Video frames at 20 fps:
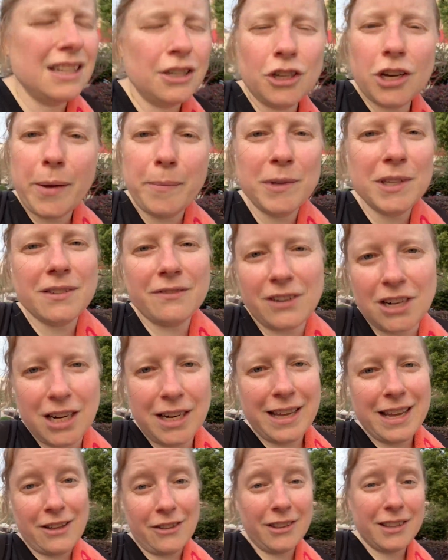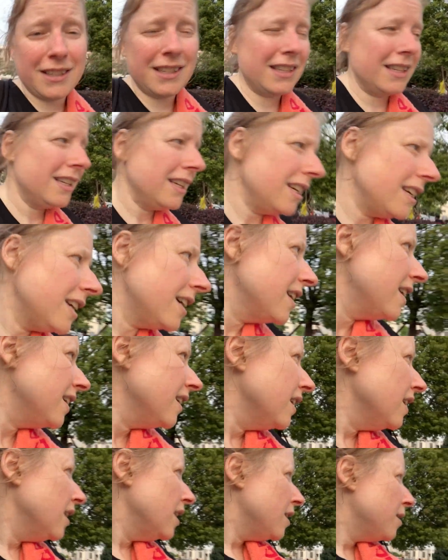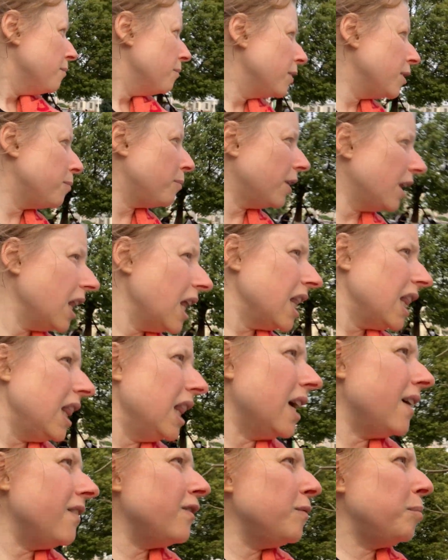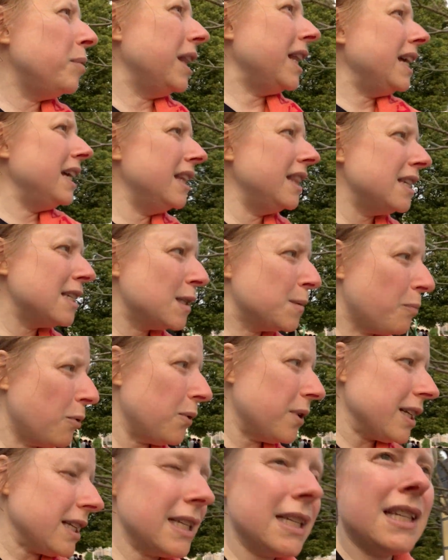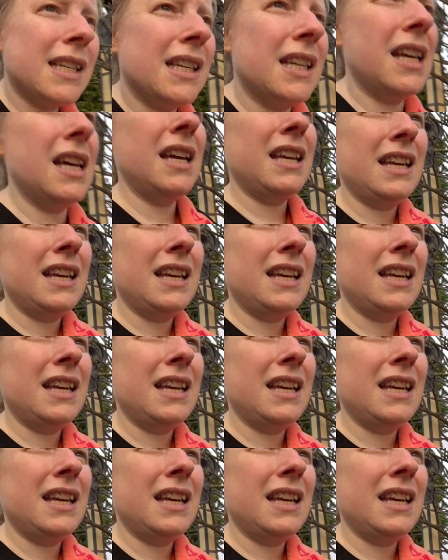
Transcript: Xiamen's a very healthy city. People love playing the sports.